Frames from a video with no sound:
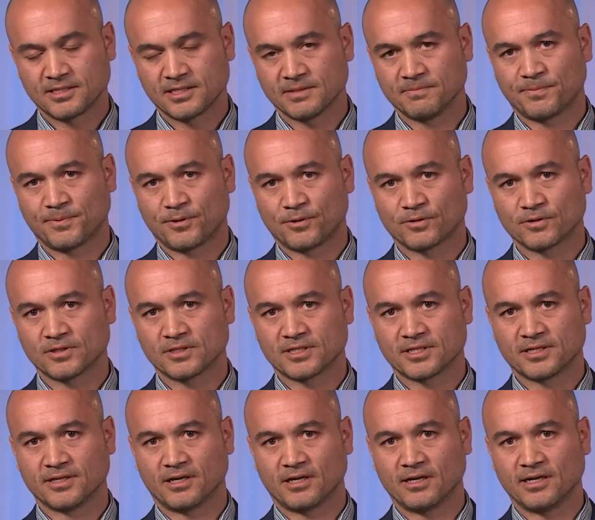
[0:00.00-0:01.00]
It's
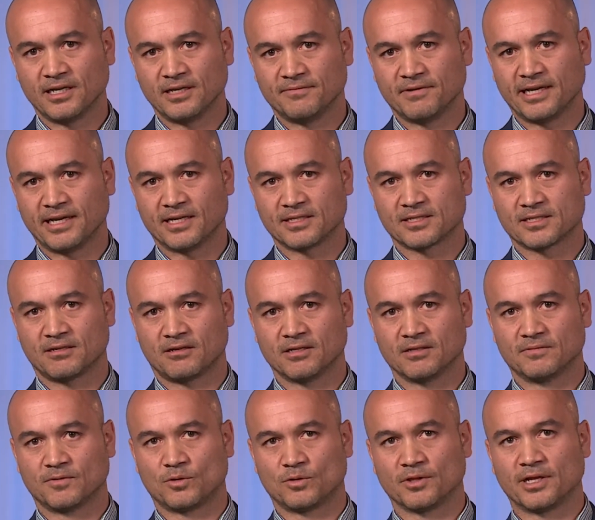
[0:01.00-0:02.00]
important to note, even
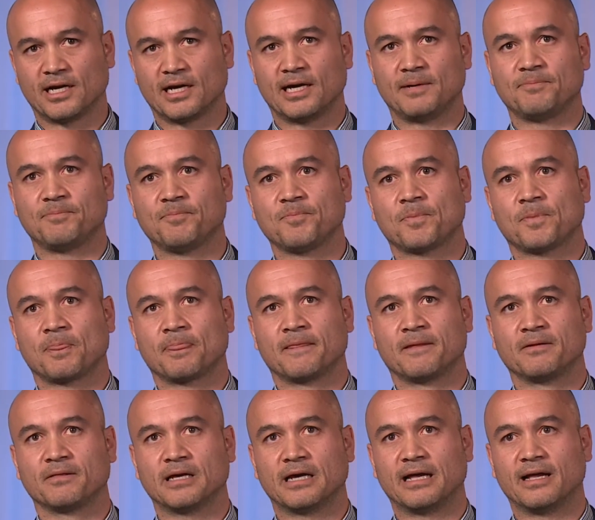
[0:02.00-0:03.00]
outside of all that,
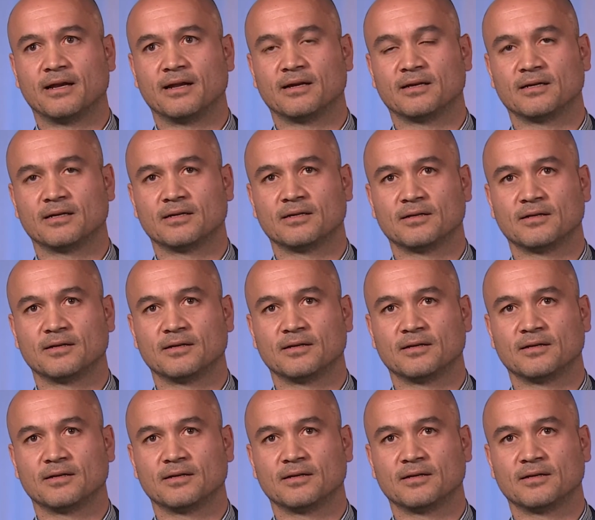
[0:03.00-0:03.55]
that